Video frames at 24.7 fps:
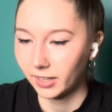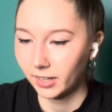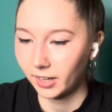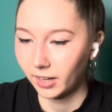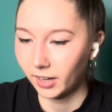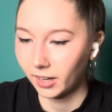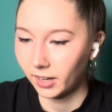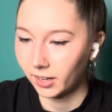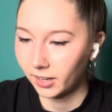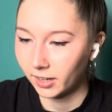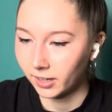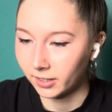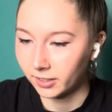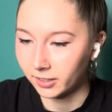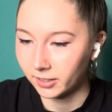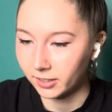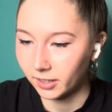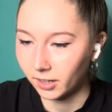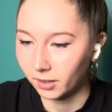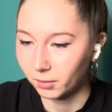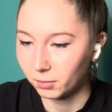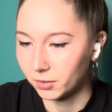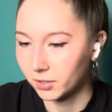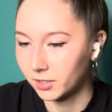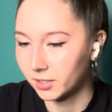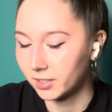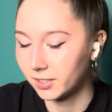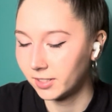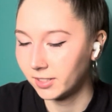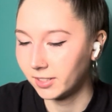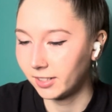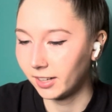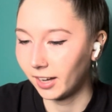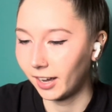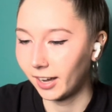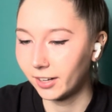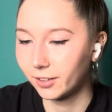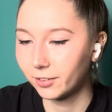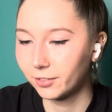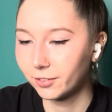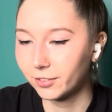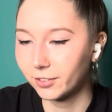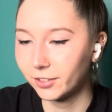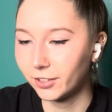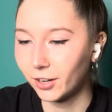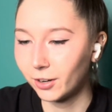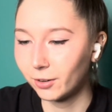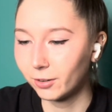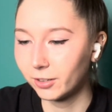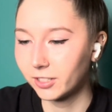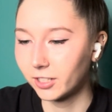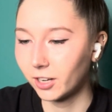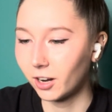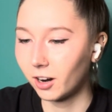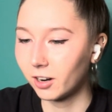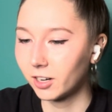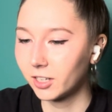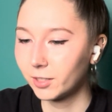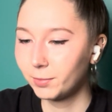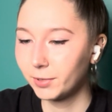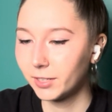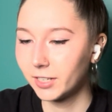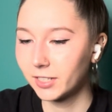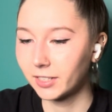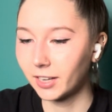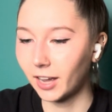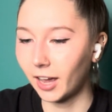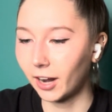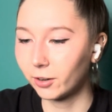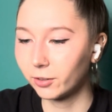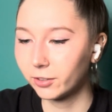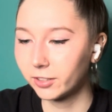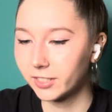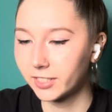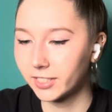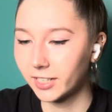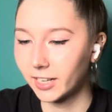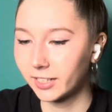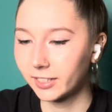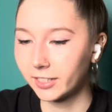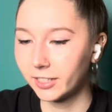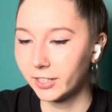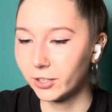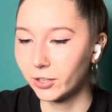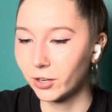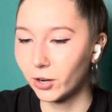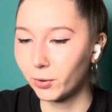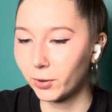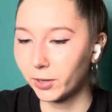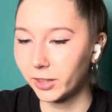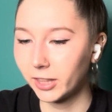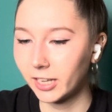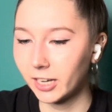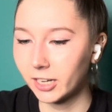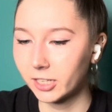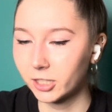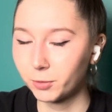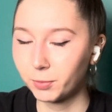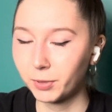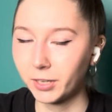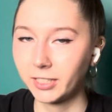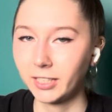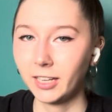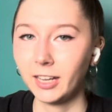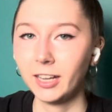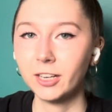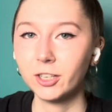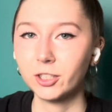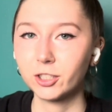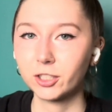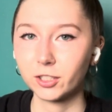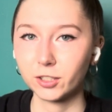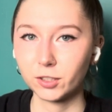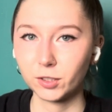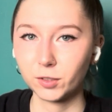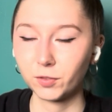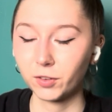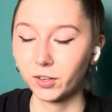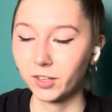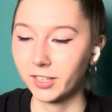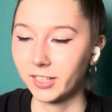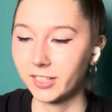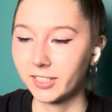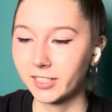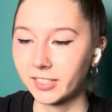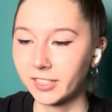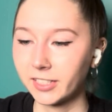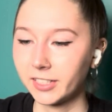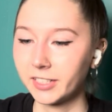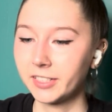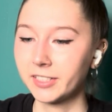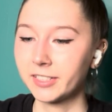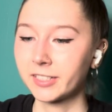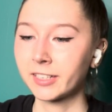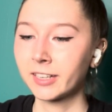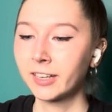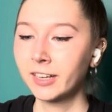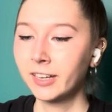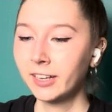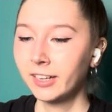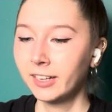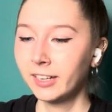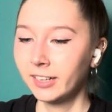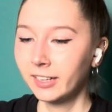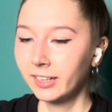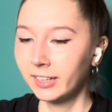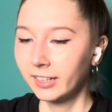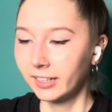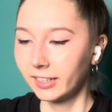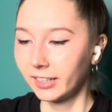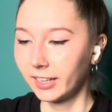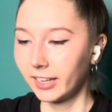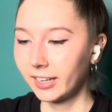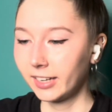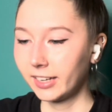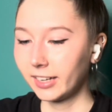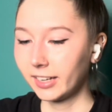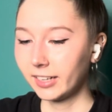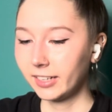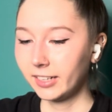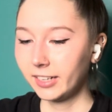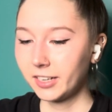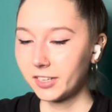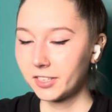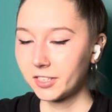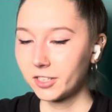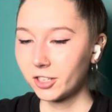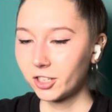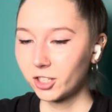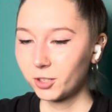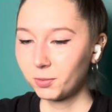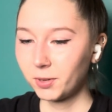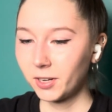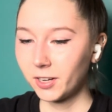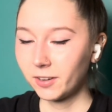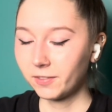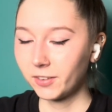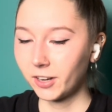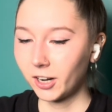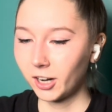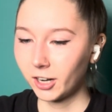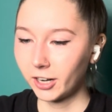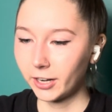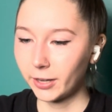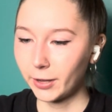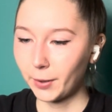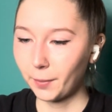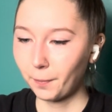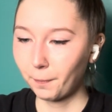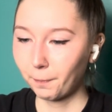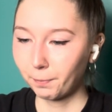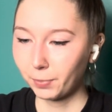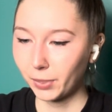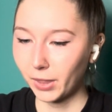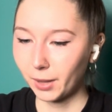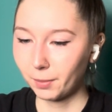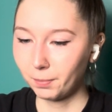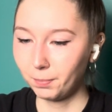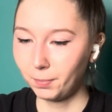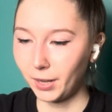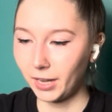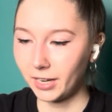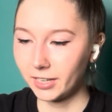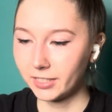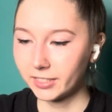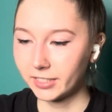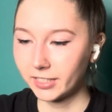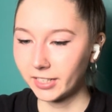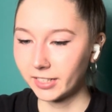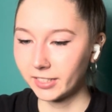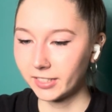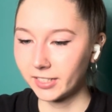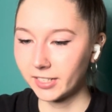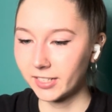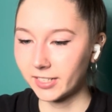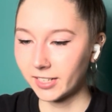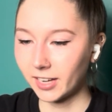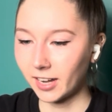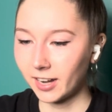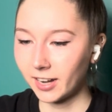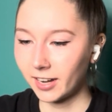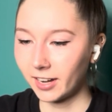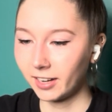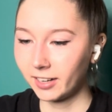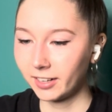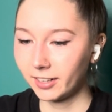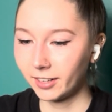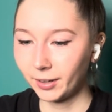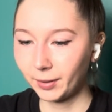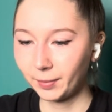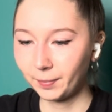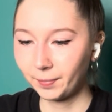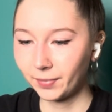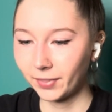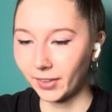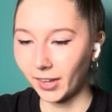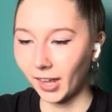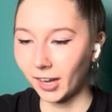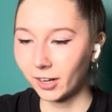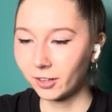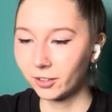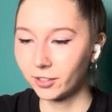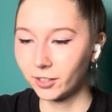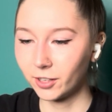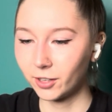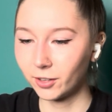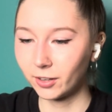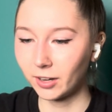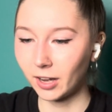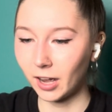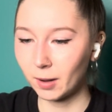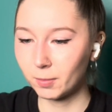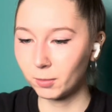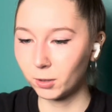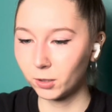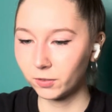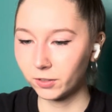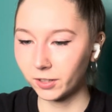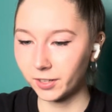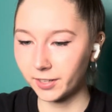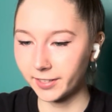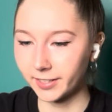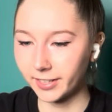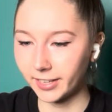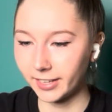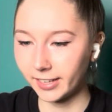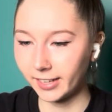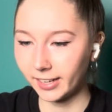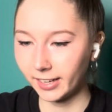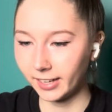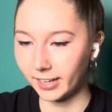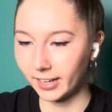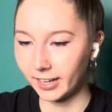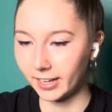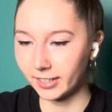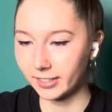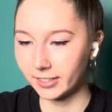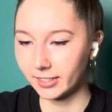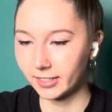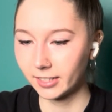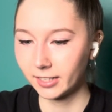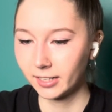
And I don't know. It's hard because I don't exactly know what the expectations for this is. Like, it needs to just be a very basic design. I don't know. I'm overthinking it.